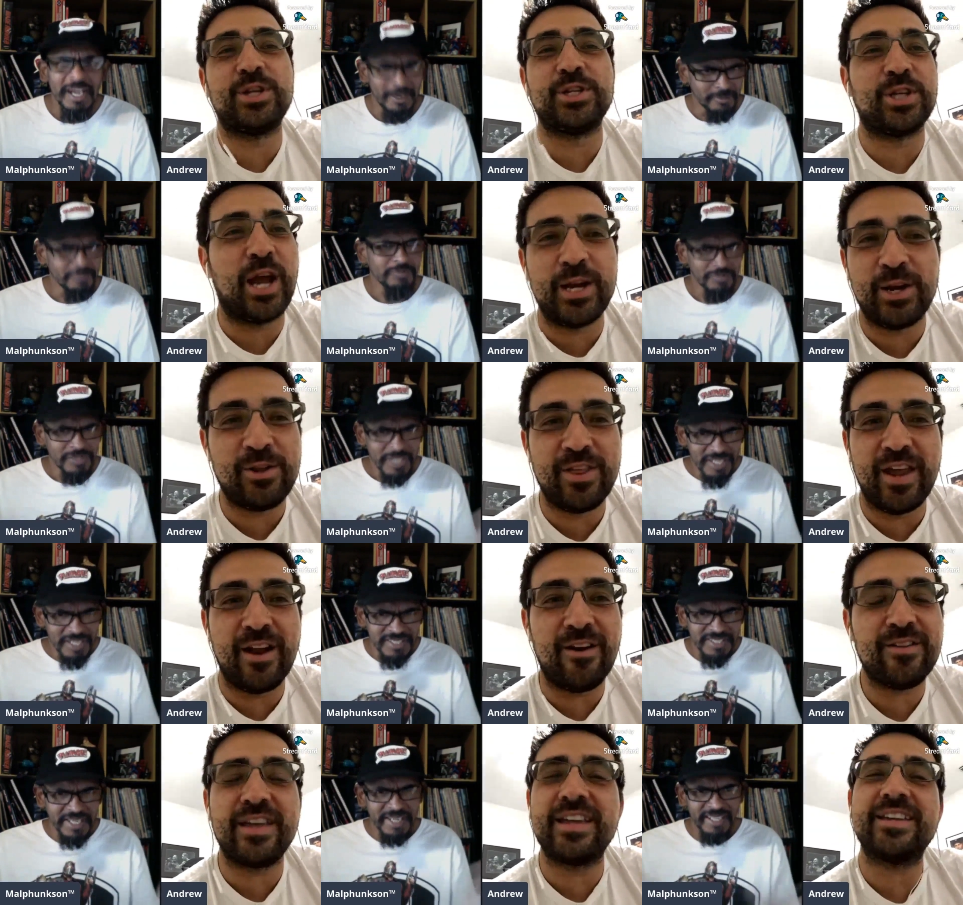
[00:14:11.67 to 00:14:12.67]
Speaker 1: designer
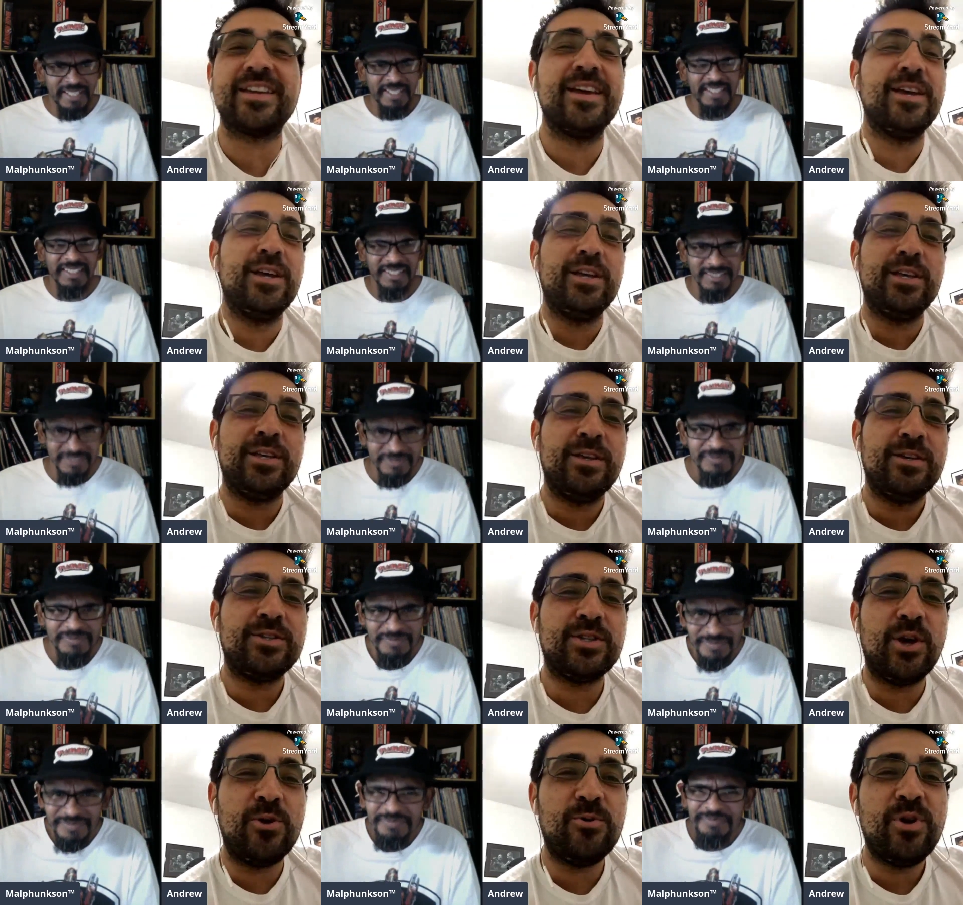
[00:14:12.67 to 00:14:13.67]
there like
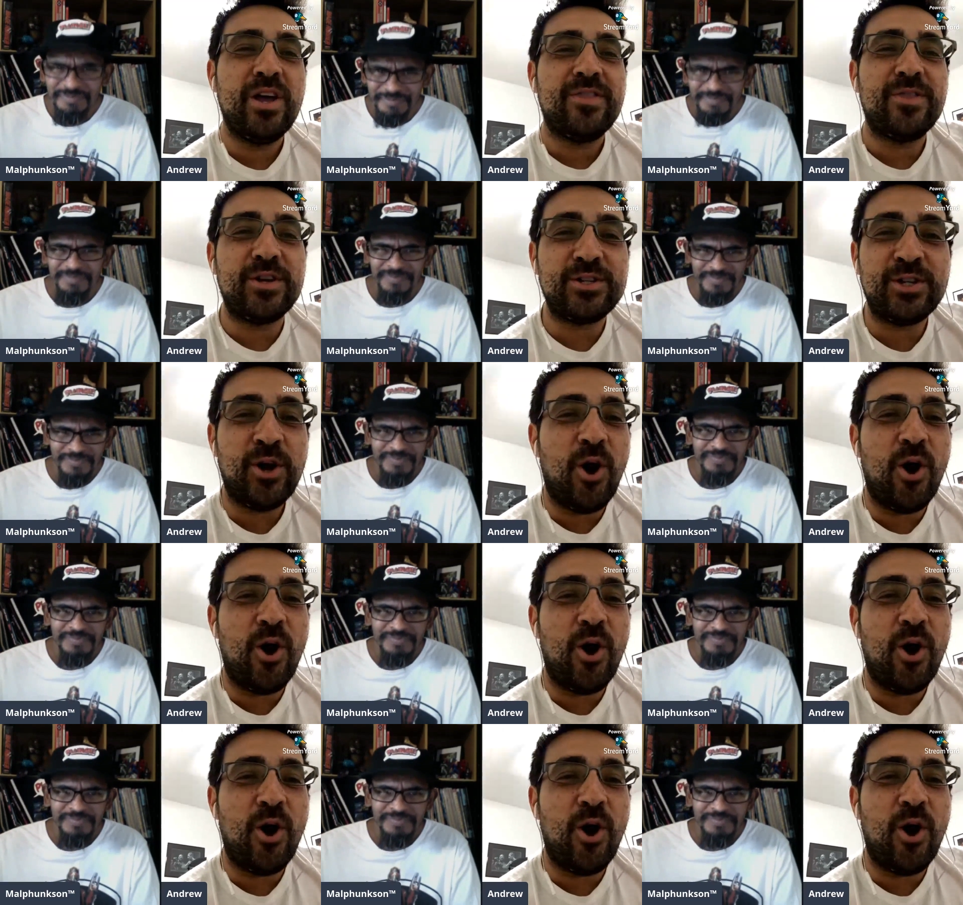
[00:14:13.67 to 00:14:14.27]
so there's an